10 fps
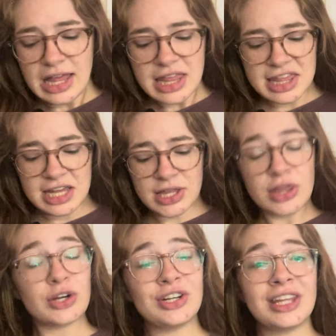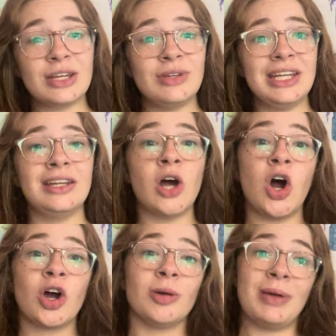The third thing you need
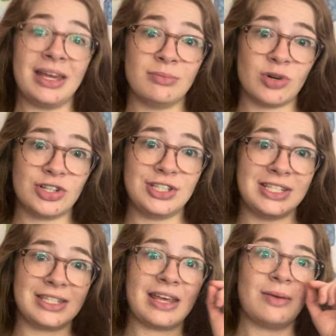are paintbrushes.